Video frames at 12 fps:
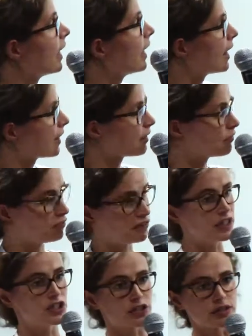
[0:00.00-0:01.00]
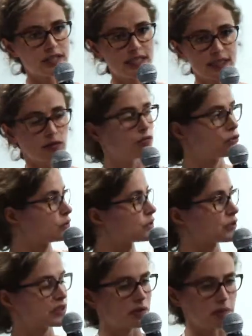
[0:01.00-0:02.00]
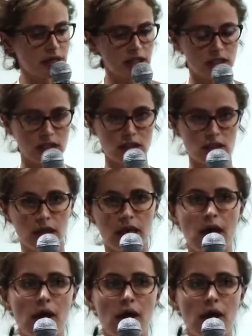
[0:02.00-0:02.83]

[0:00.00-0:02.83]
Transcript: And then features, rules, automations.